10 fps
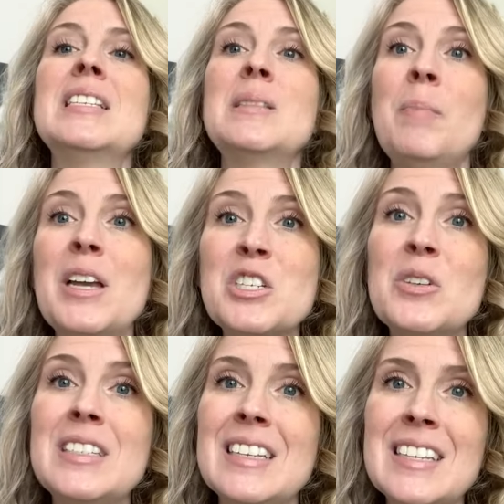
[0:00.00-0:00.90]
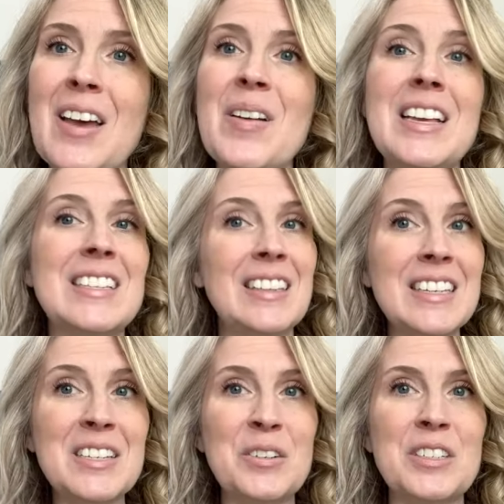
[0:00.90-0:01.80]
special discount as a
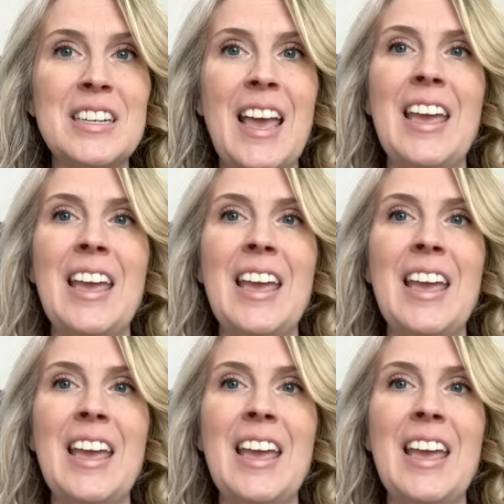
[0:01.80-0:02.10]
listener today